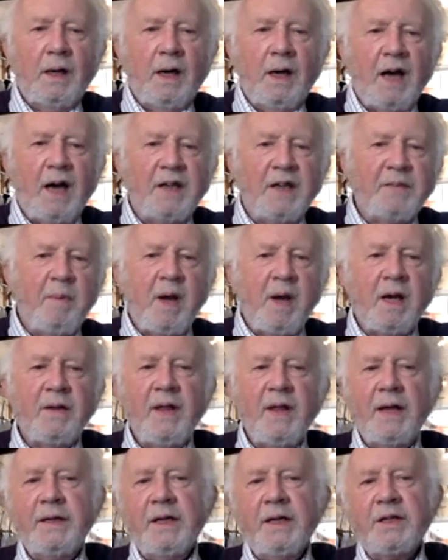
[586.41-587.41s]
Our speaker
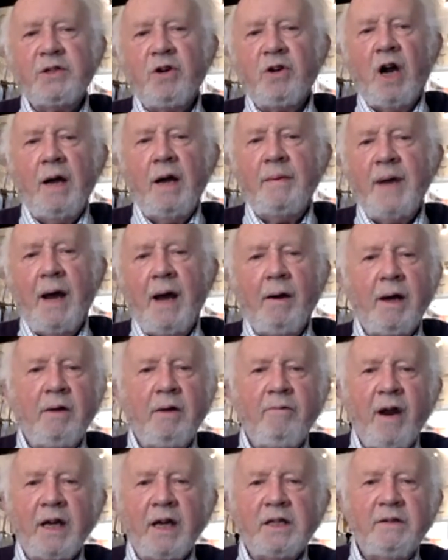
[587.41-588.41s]
then described how he
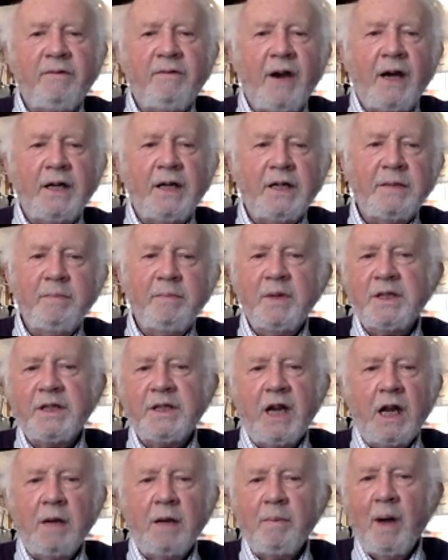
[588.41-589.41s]
rectified his
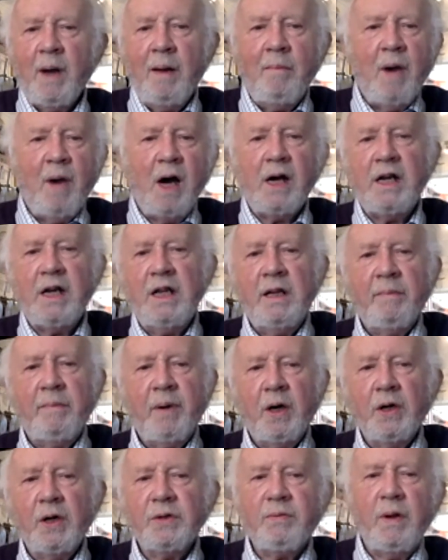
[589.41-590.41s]
mistake by marking the
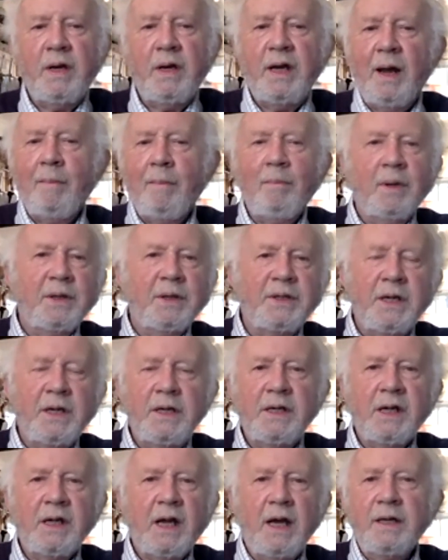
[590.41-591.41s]
poles with numbers
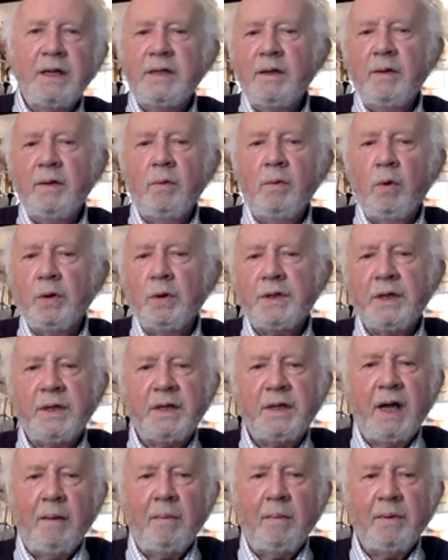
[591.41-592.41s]
indicating the water
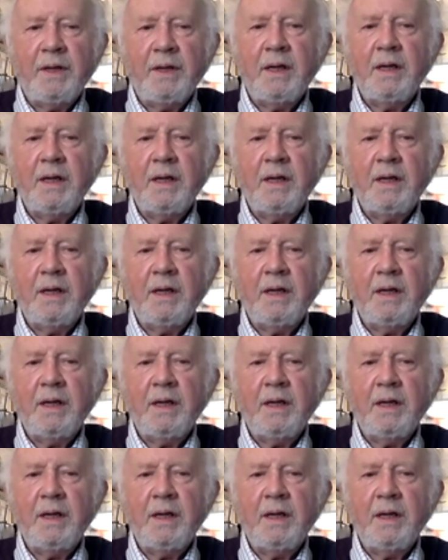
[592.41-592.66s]
depth.